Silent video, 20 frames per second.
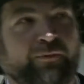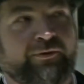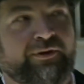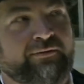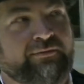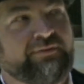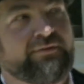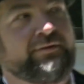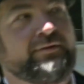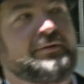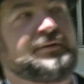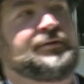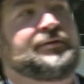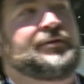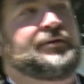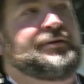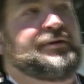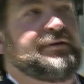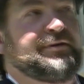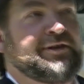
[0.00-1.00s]
will
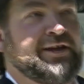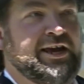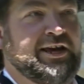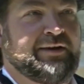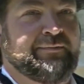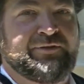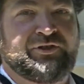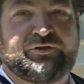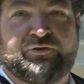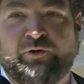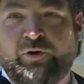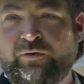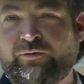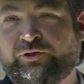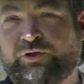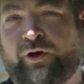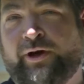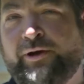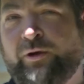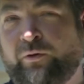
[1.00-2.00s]
take them as
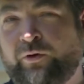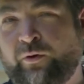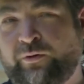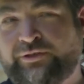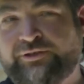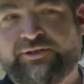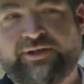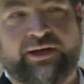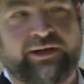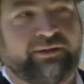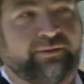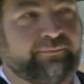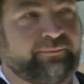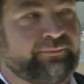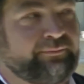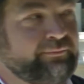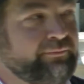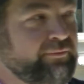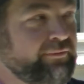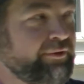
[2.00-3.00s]
truth, so I don't always tell them.
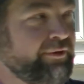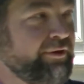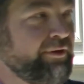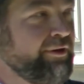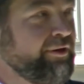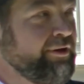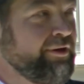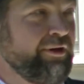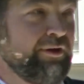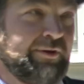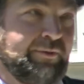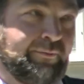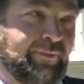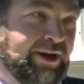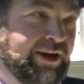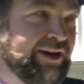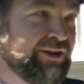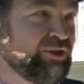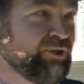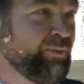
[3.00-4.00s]

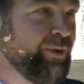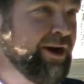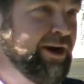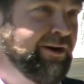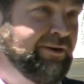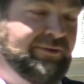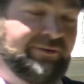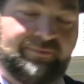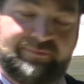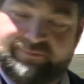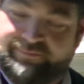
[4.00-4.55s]
But I swear